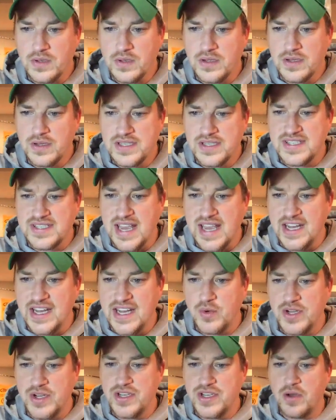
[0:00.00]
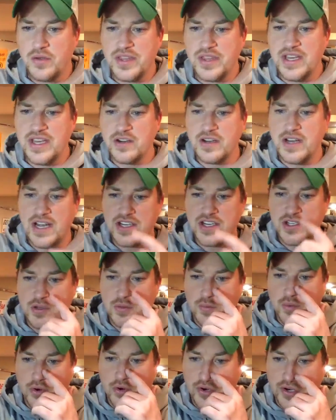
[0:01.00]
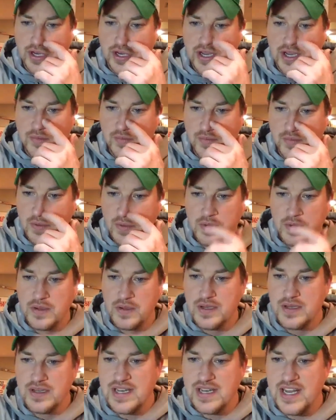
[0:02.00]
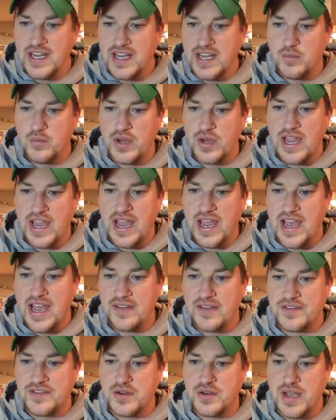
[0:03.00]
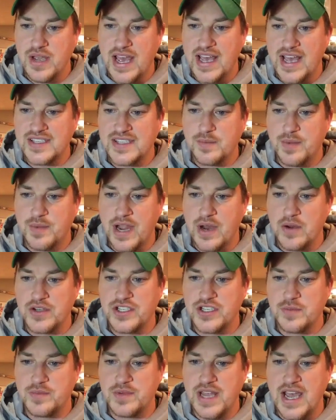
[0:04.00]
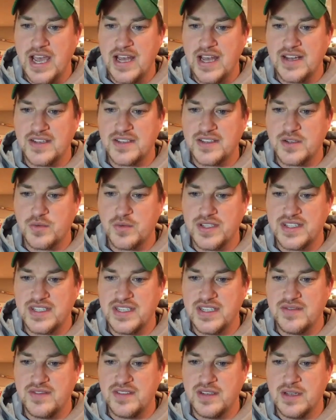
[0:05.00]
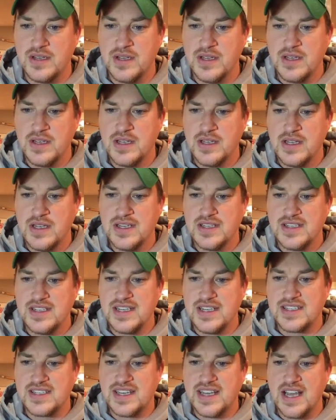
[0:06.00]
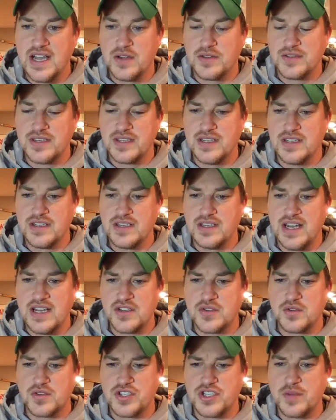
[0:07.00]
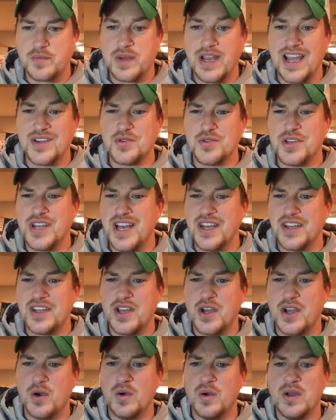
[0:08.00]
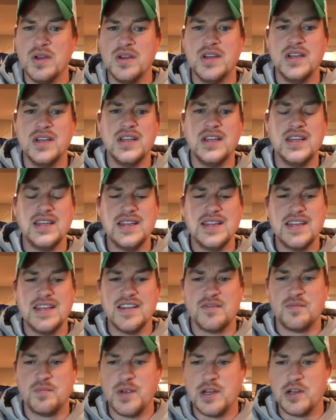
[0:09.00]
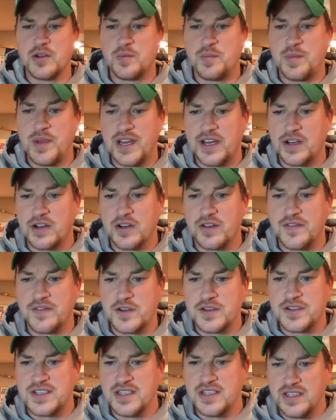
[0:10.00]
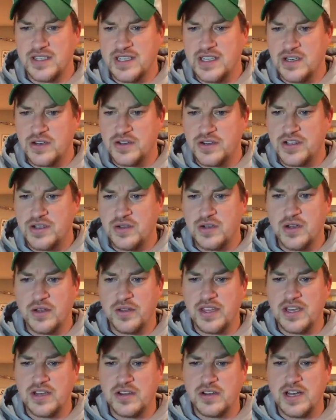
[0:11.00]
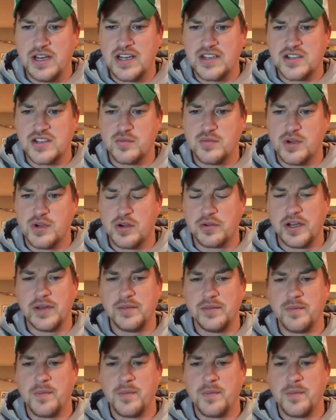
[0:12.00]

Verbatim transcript: Does anyone know the international program name we have to ask Pirate Ship to add us to receive discounts on international shipping? I do not know. If Beard Picker, if you're still in here, do you know the international program?